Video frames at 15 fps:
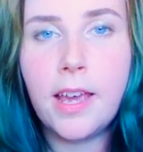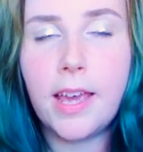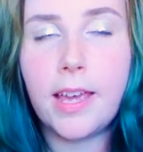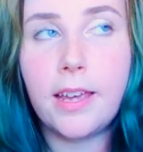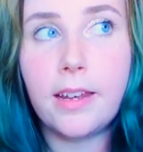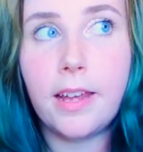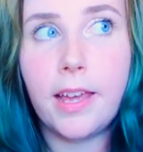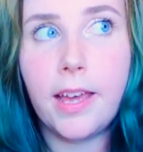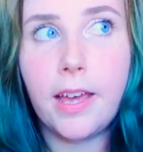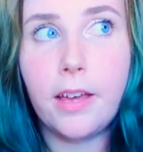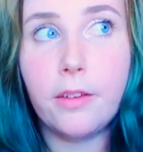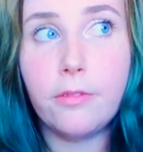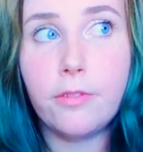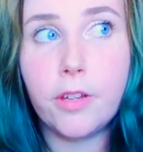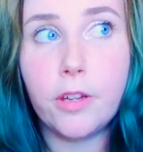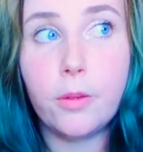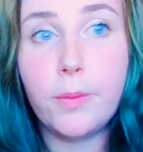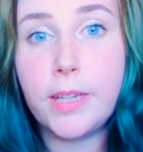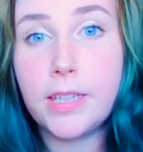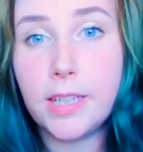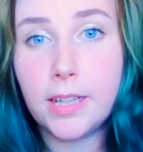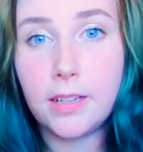and I have a
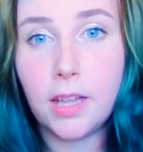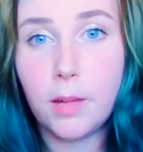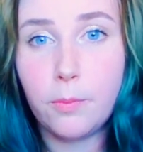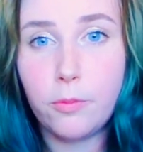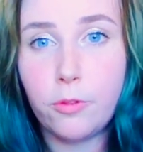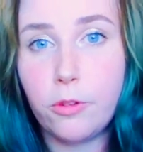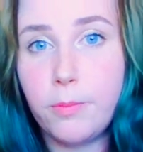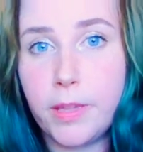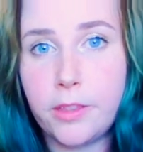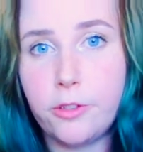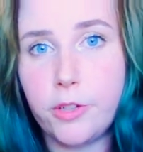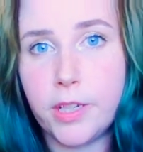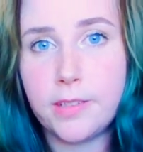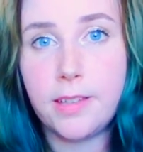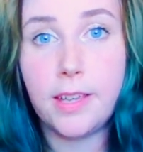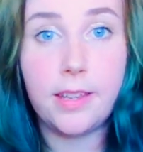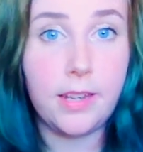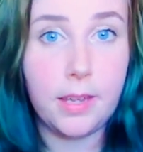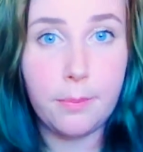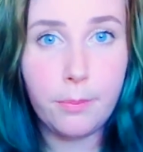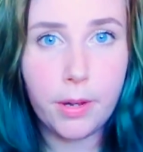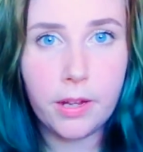weekly alarm for methotrexate and
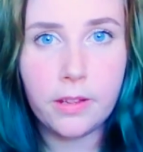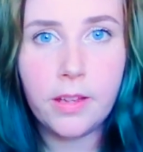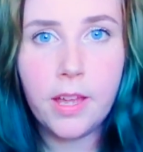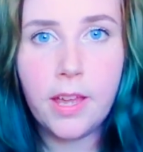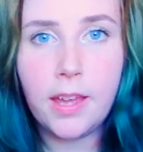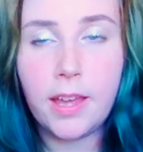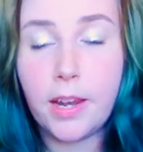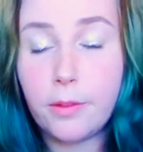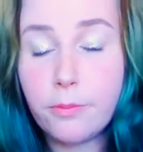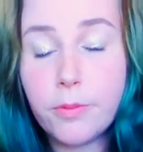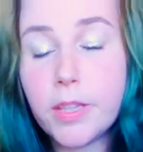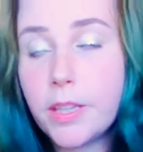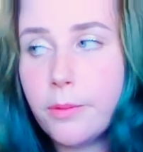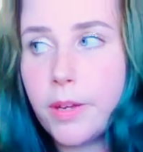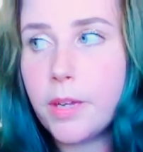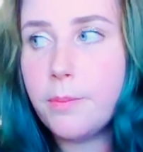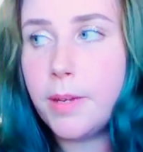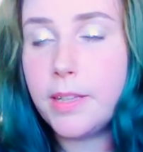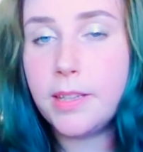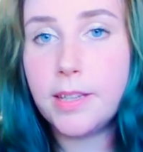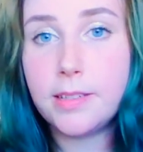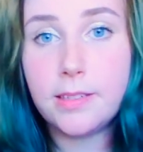Enbrel, and I really
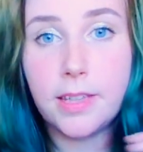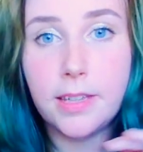recommend this.